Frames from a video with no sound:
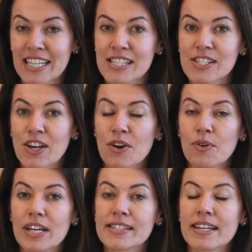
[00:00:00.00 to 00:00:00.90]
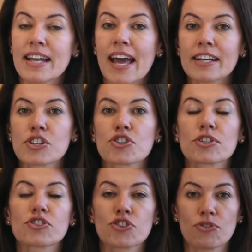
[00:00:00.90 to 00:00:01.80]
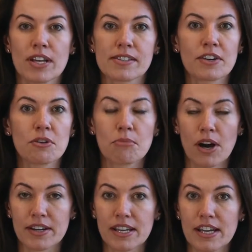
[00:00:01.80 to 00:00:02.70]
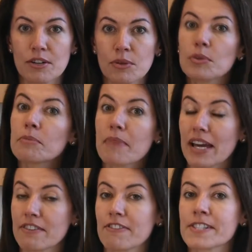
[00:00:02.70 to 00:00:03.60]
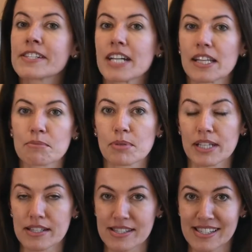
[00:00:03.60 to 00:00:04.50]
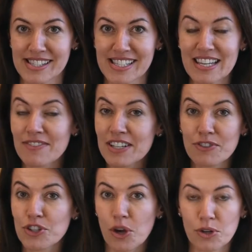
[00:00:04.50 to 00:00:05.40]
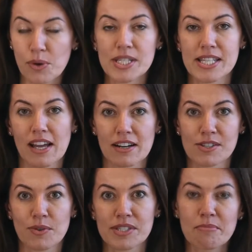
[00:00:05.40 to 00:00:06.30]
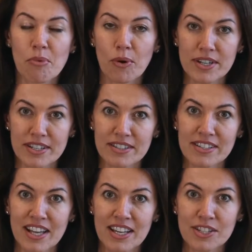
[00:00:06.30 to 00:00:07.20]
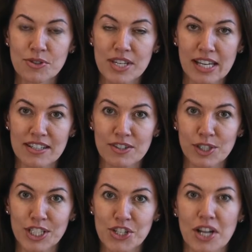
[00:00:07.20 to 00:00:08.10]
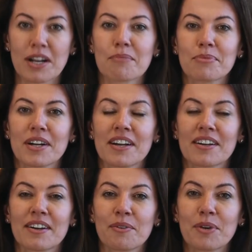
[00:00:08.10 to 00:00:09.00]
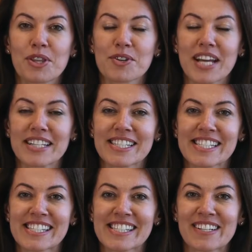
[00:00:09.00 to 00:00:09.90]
So it's an extra stress on your body, and it will manifest in other places, even if you don't know it's there. So it's important to get yearly checkup with your dentist.